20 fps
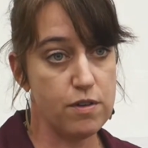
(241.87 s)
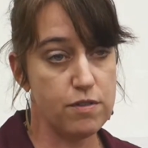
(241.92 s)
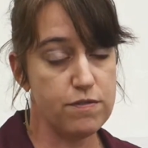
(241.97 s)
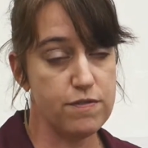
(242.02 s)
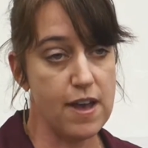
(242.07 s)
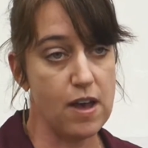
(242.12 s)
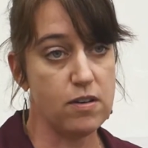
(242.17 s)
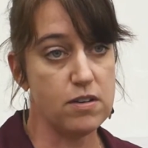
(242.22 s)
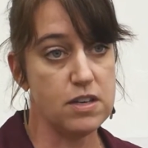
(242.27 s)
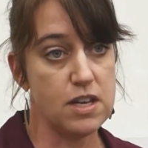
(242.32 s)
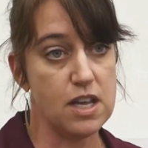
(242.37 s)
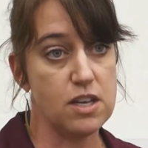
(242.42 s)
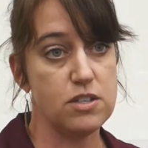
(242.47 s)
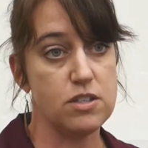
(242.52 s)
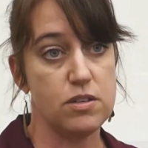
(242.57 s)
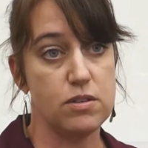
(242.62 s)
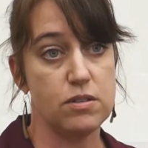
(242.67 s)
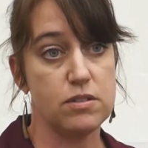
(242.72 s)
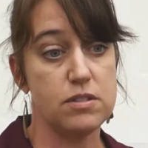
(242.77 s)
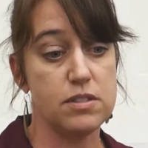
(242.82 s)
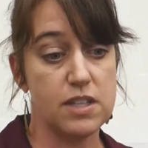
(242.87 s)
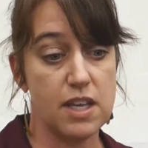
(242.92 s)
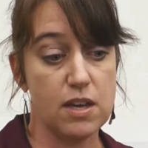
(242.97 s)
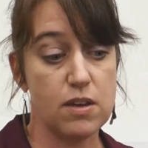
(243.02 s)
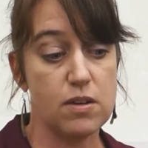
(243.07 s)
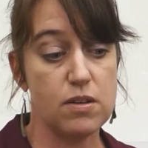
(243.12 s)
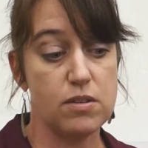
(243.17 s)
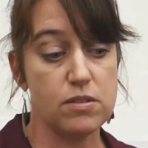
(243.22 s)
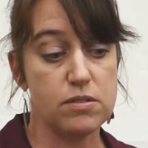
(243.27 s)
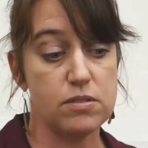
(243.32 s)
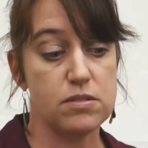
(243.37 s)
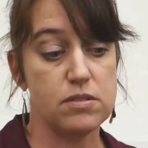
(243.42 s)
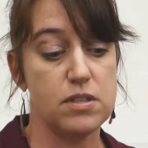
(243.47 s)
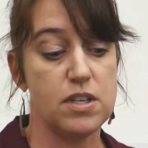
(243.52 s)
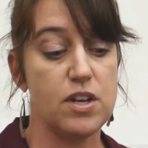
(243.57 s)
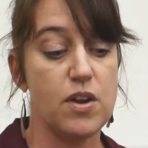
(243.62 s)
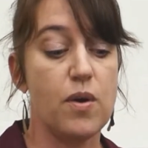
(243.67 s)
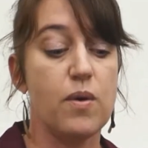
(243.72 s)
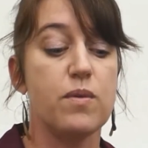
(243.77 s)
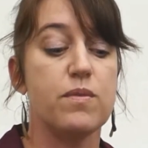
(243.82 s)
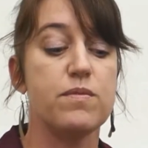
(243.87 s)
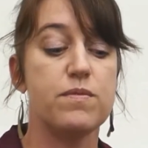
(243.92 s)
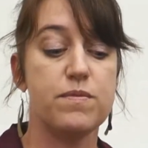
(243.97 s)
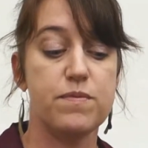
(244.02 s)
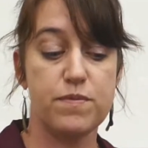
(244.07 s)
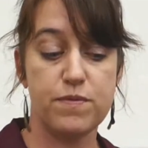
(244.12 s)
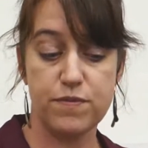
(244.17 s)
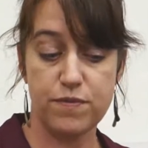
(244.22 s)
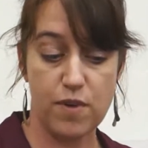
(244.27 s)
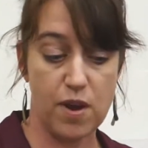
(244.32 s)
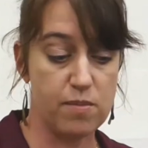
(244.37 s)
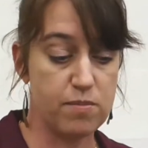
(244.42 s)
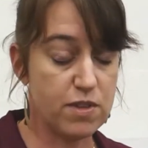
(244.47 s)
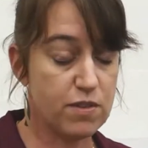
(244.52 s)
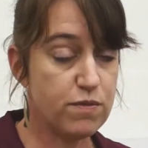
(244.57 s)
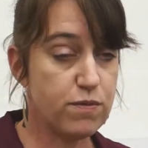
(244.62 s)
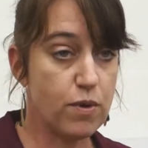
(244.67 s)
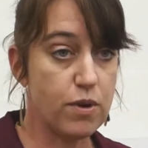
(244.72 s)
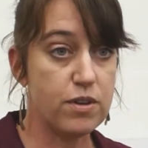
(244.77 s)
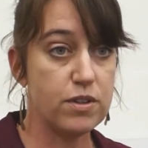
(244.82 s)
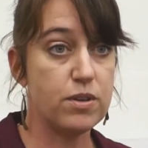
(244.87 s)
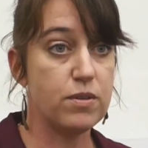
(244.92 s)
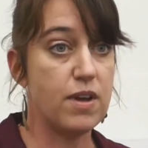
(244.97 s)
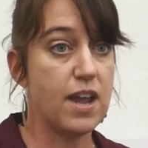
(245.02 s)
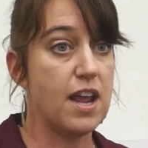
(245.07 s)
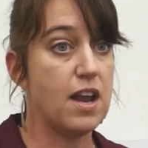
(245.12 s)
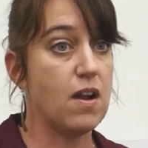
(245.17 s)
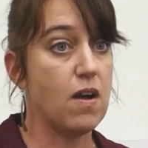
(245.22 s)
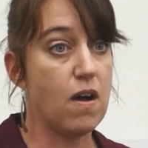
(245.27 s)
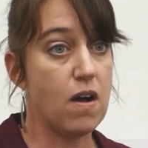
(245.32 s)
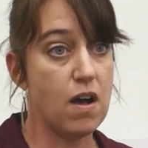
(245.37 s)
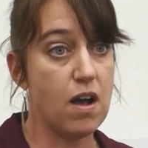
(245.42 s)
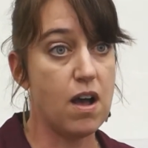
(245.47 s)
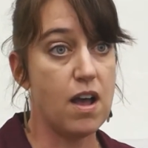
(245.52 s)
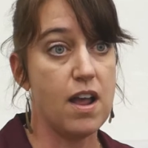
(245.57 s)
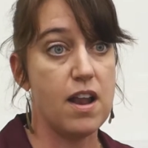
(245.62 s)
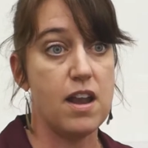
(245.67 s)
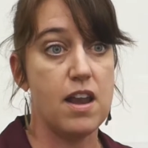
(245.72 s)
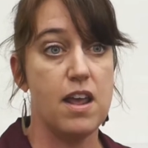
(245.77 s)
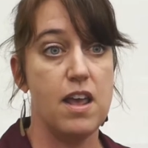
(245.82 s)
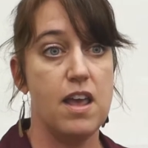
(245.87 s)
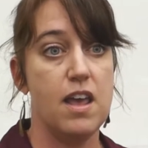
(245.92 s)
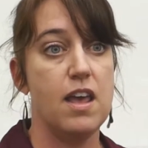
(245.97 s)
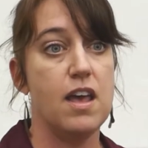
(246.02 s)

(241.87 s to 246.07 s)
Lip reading: foundational skills, from the 4th grade on,